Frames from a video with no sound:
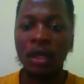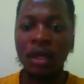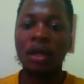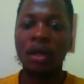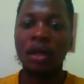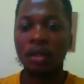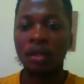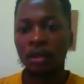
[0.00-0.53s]

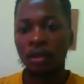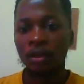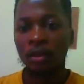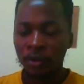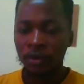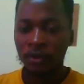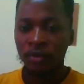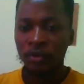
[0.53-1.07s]
Okay,
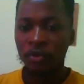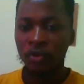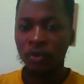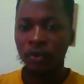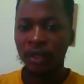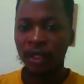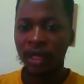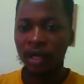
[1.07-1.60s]
so
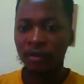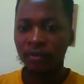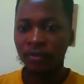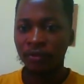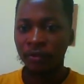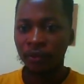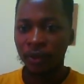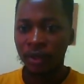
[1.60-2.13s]
we
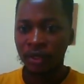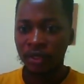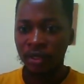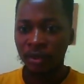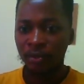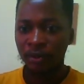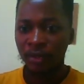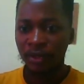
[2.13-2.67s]
have 3
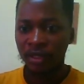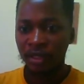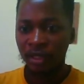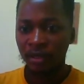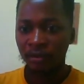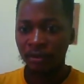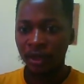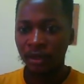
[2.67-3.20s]
separate
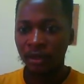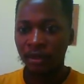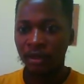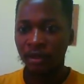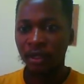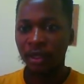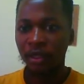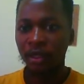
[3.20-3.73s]
settlements,
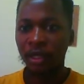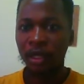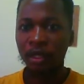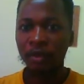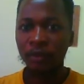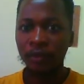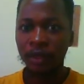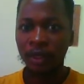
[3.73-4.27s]
and
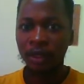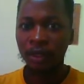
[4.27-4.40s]
now we can